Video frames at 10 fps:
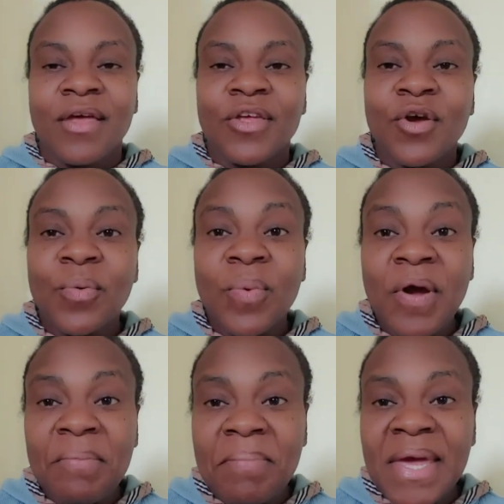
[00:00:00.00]
Your
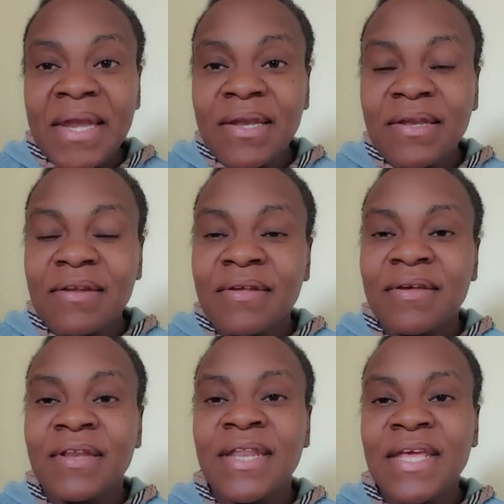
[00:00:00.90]
worm bin
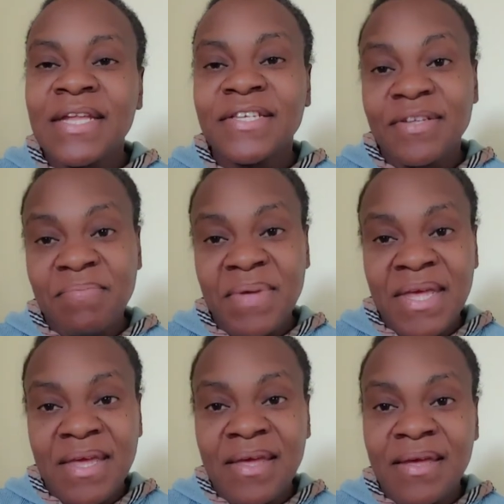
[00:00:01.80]
needs to
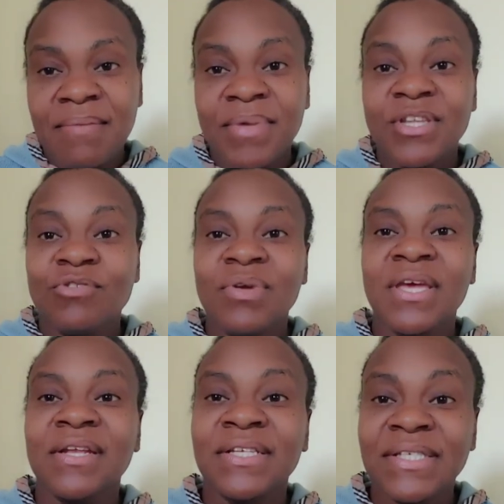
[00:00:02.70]
be
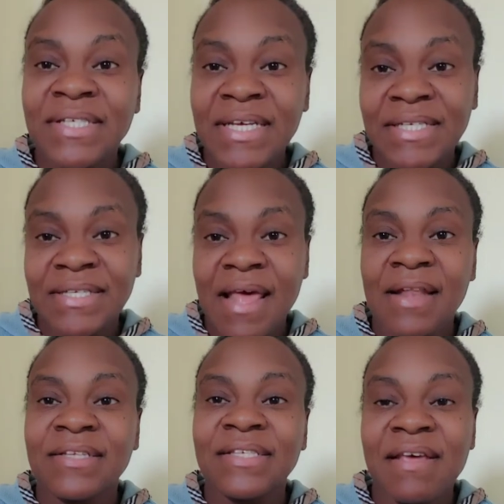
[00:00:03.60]
between 6
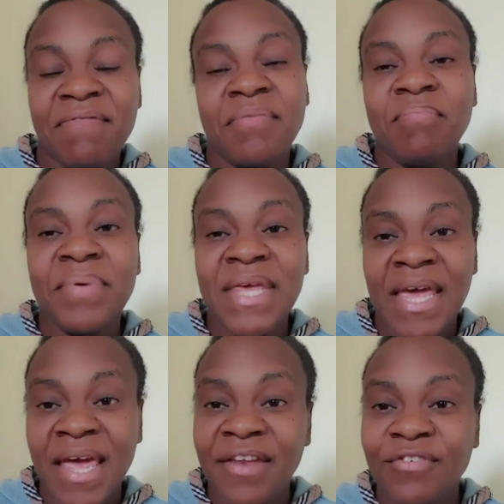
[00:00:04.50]
and 7
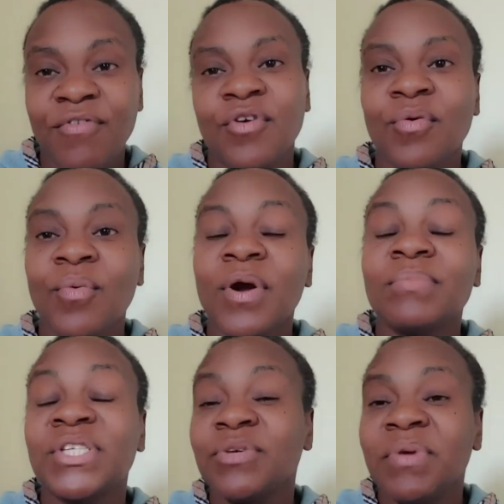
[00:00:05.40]
pH for the
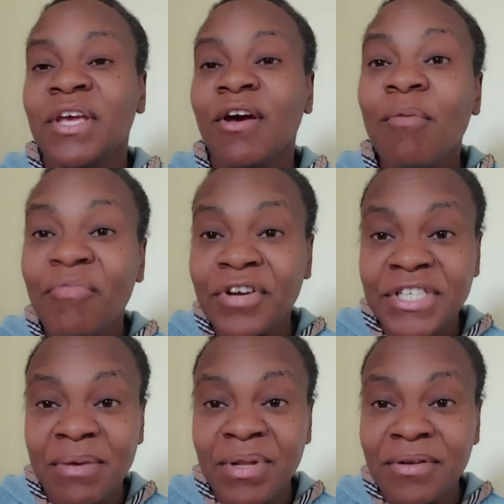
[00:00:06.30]
worms to be
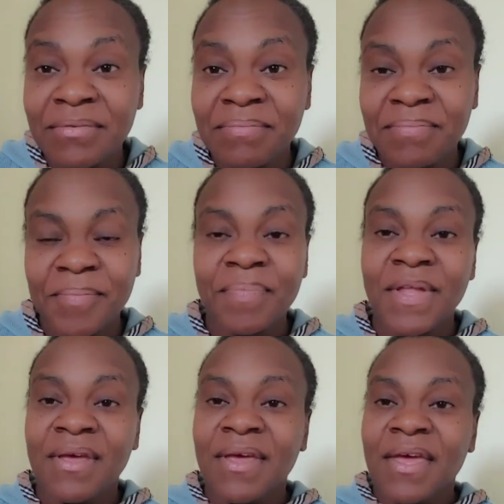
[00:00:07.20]
comfortable.
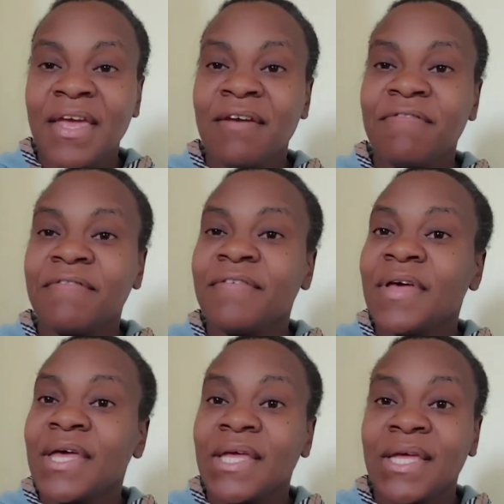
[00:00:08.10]
If
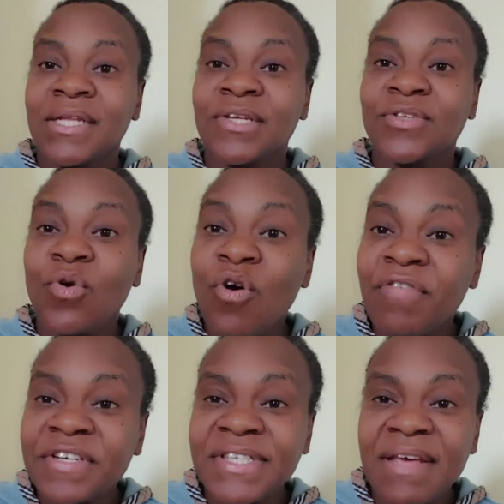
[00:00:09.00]
it is
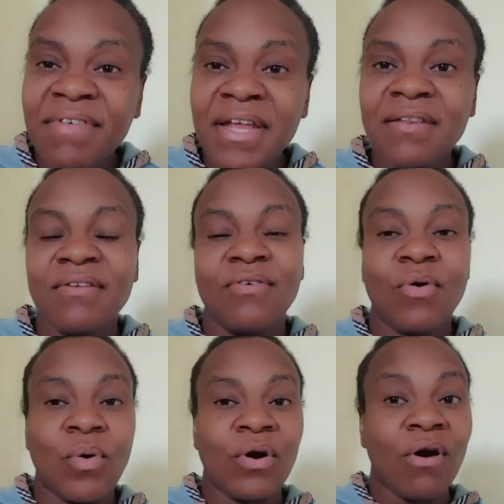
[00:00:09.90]
over 7
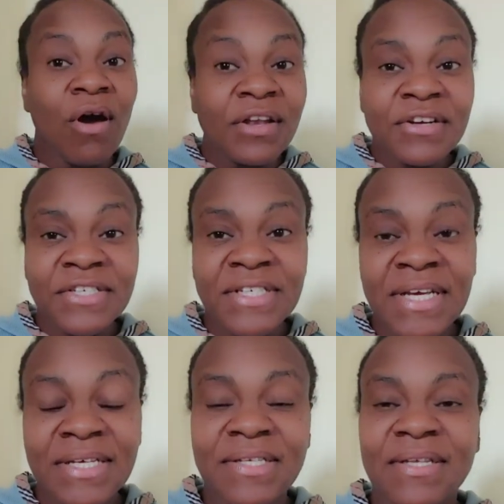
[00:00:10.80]
or under
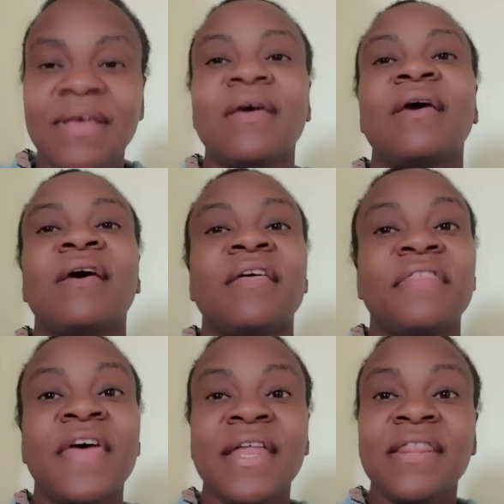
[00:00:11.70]
6,
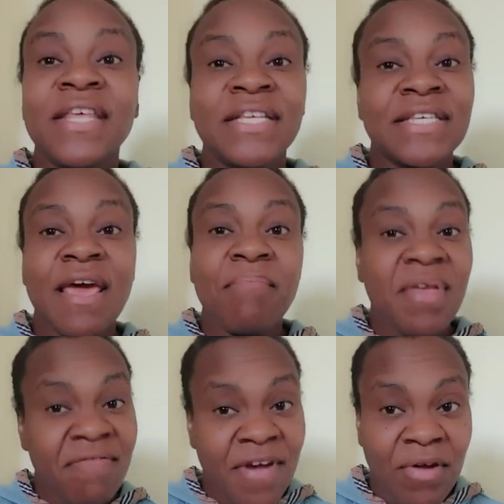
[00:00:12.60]
then this can
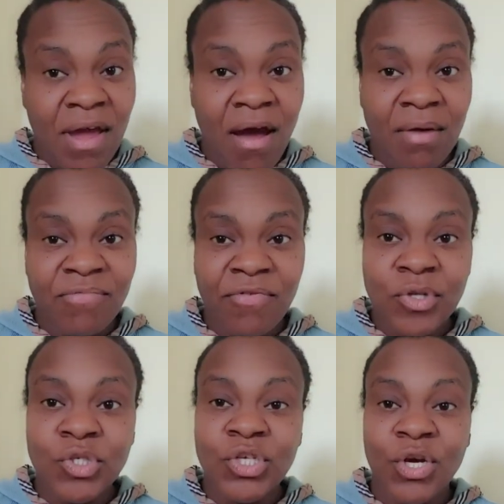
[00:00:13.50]
be very
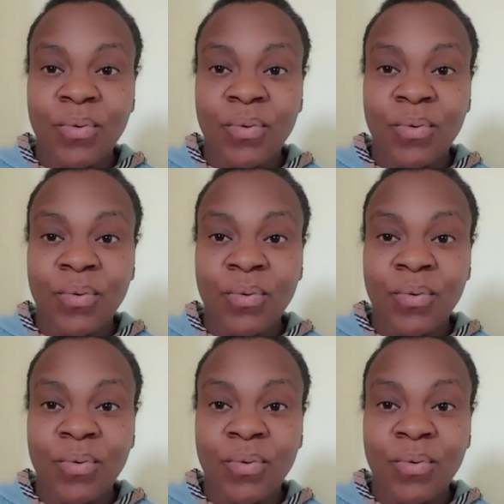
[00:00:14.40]
harmful to your